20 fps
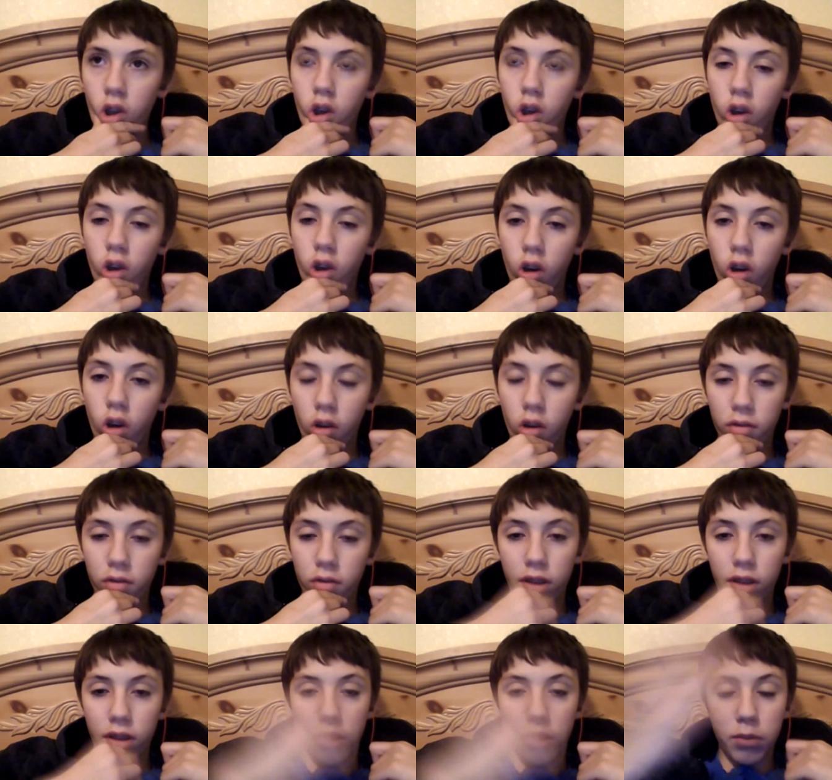of
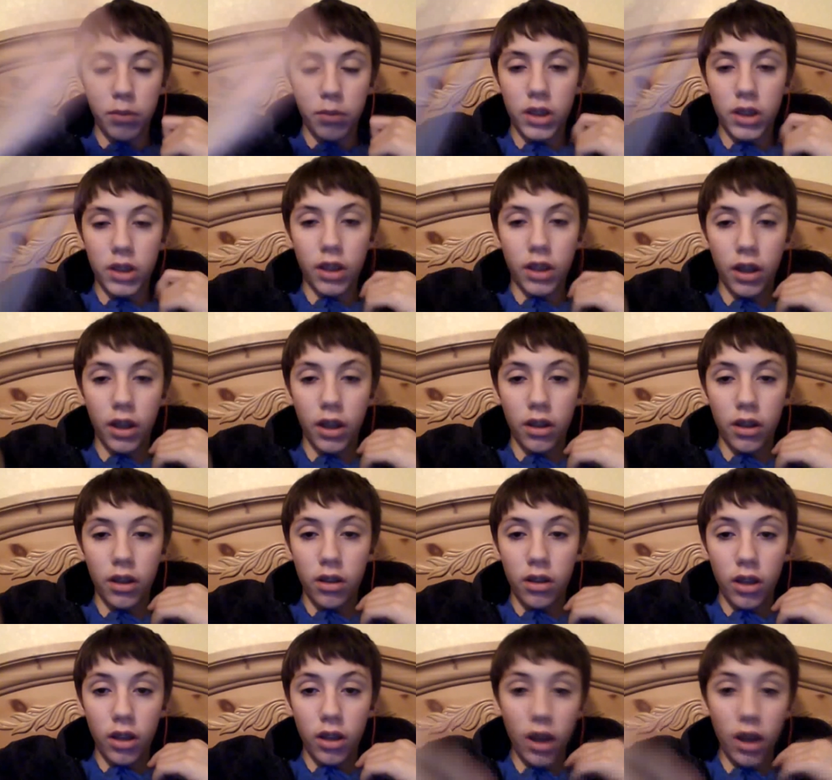either me
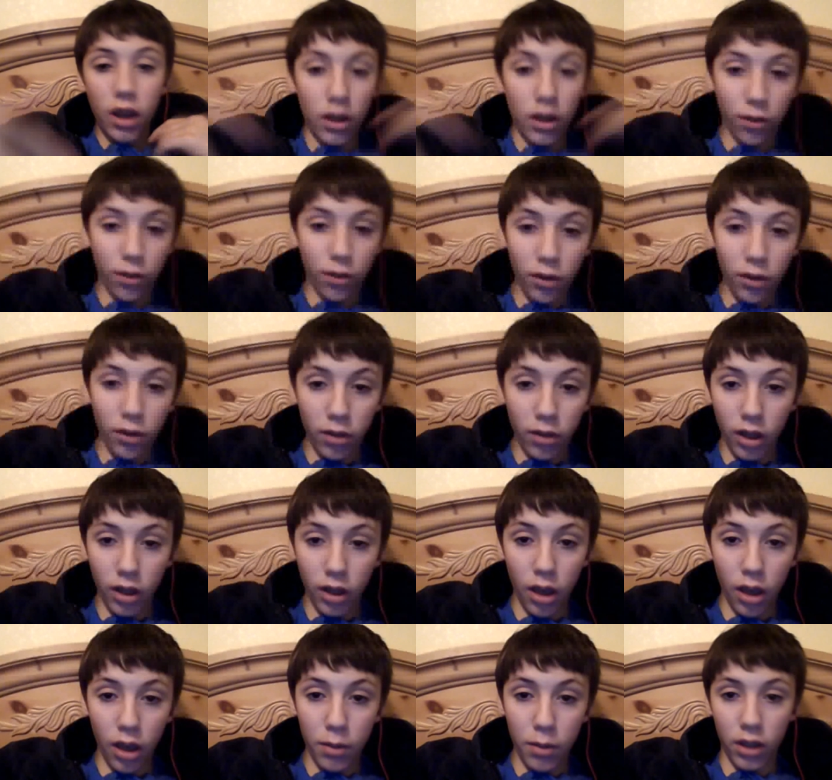saying, hey, it's Free Run
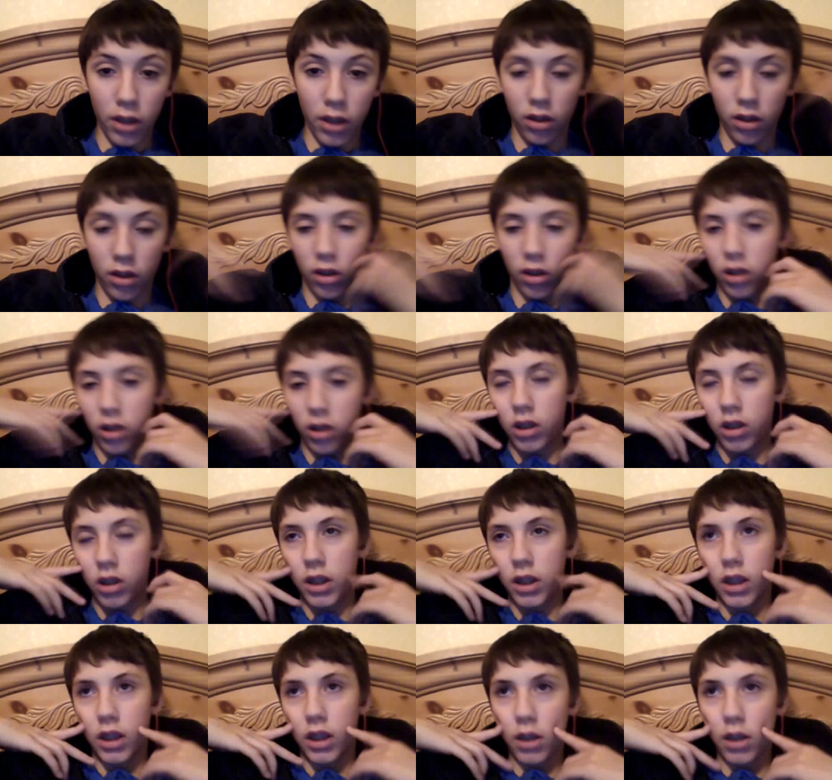Gaming, or
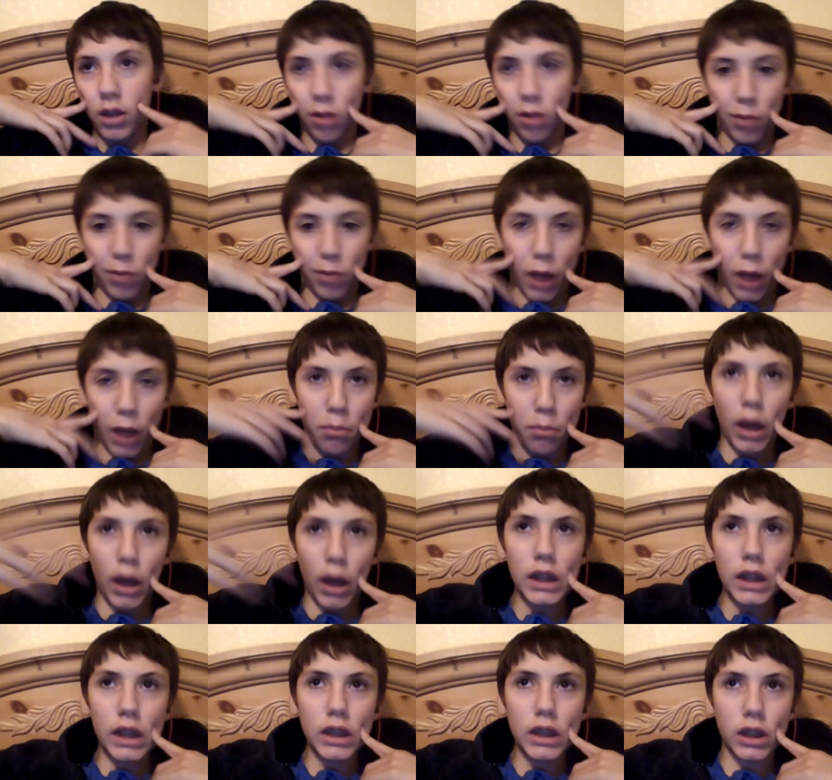at the end, log
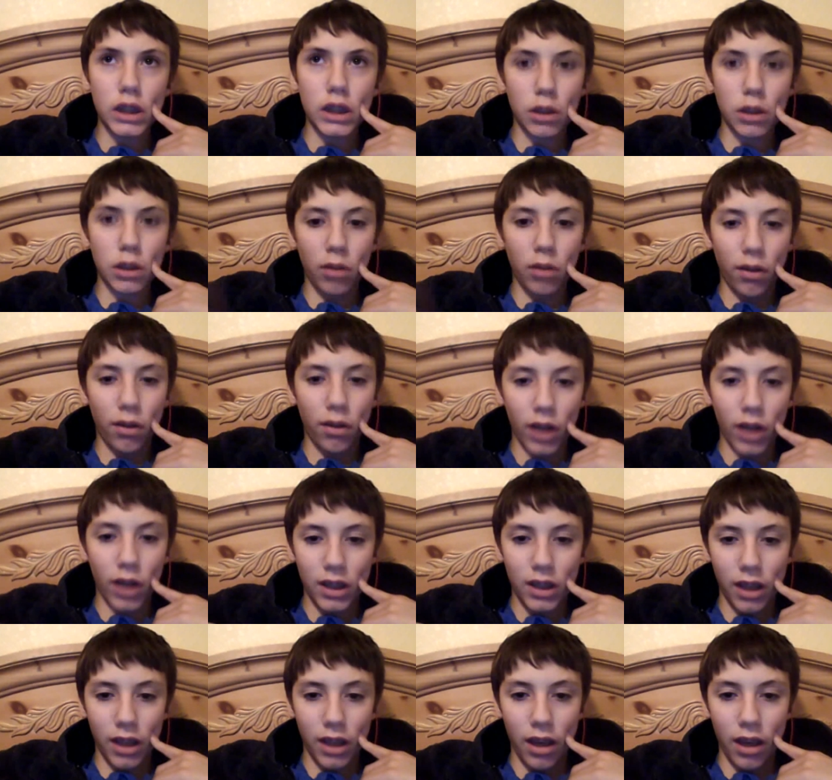Post, or whatever I
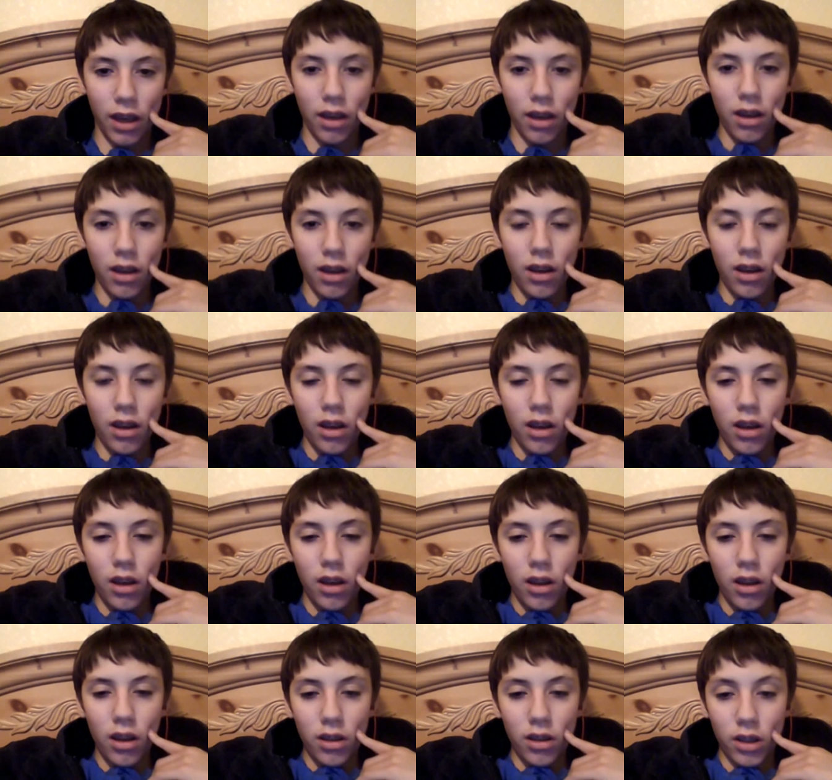say.
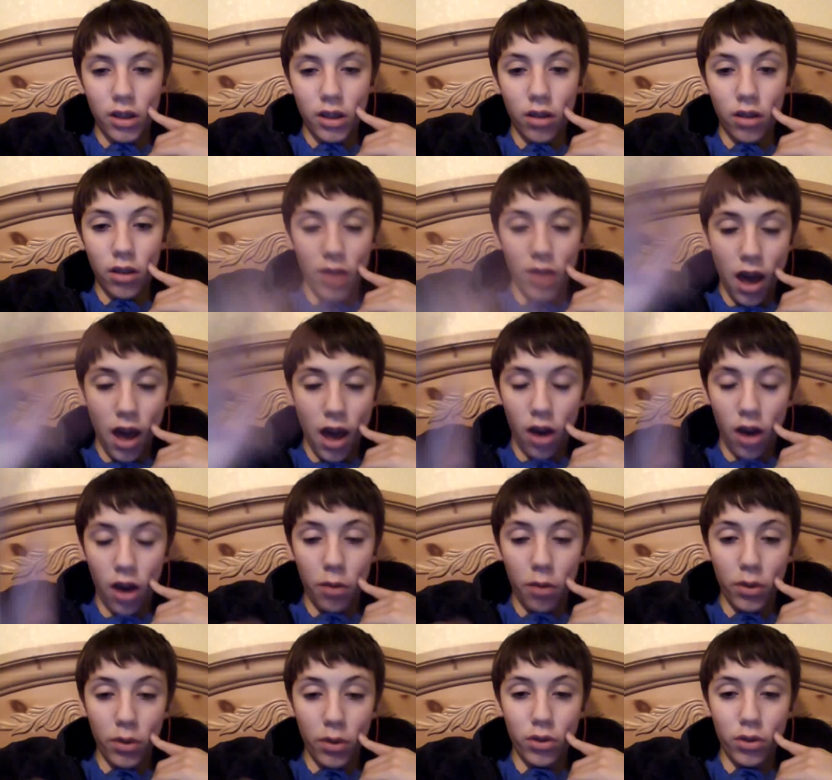So, yeah, I
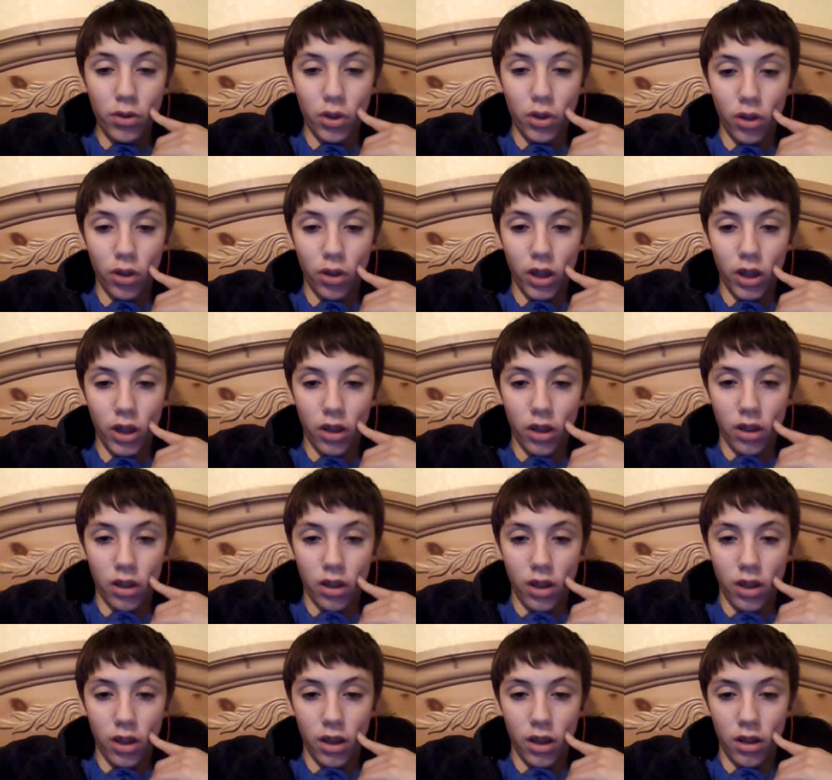hope you enjoy,
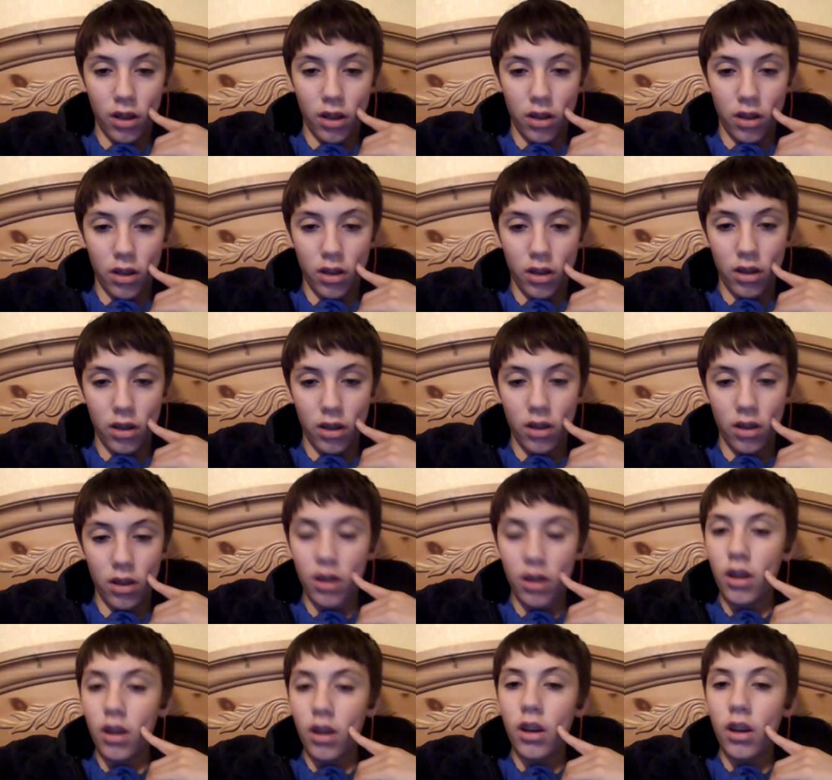and
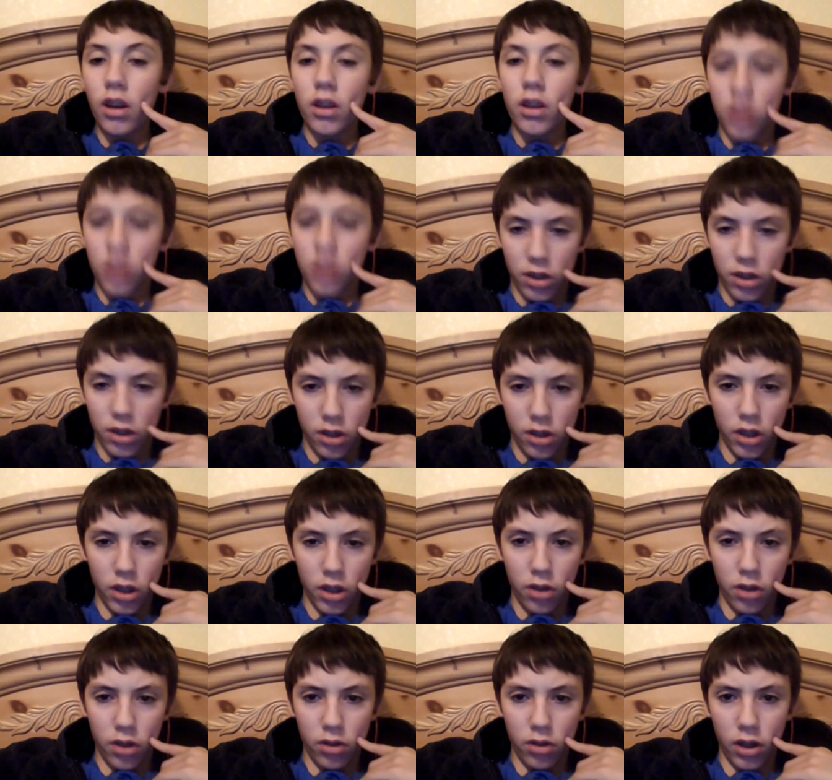see
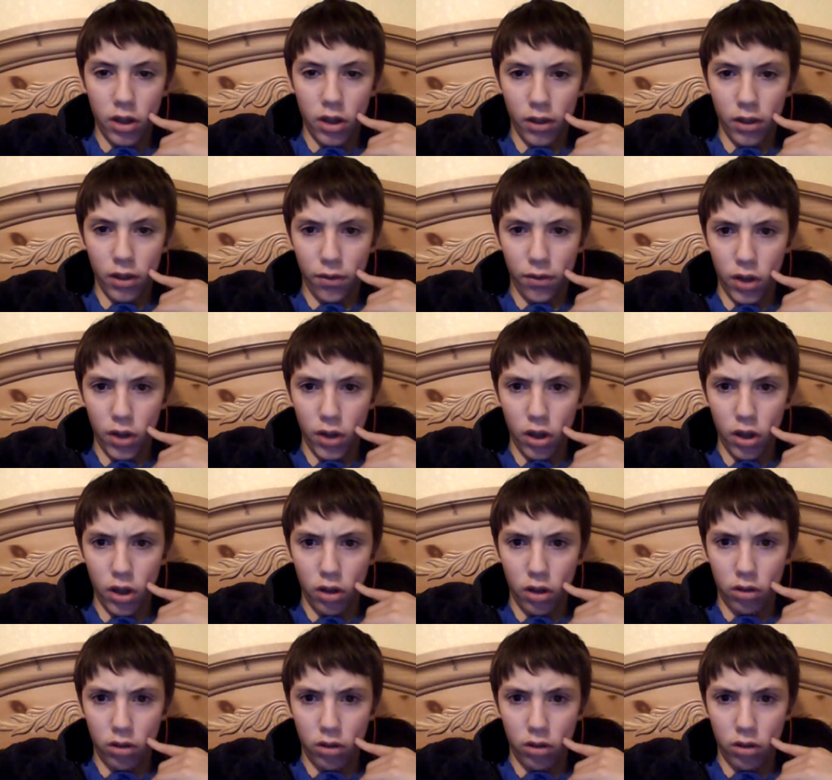you in the next video.